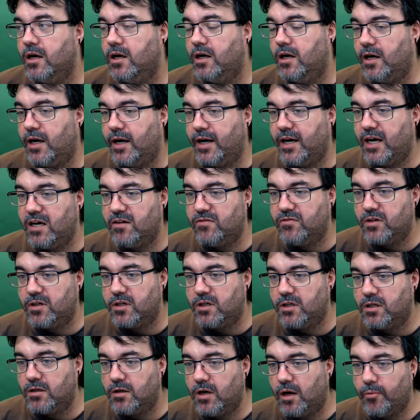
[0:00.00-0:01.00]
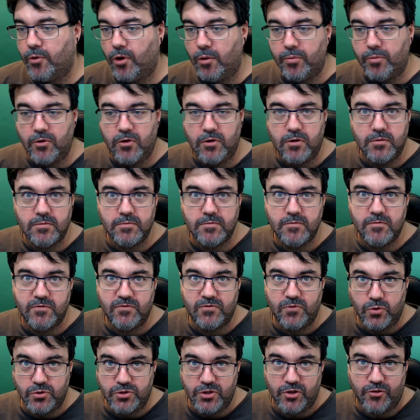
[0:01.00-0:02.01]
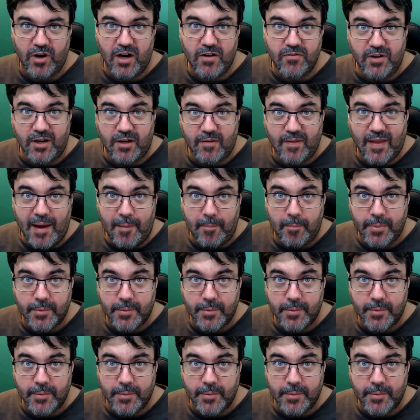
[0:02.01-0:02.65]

I have a proper photographic lamp.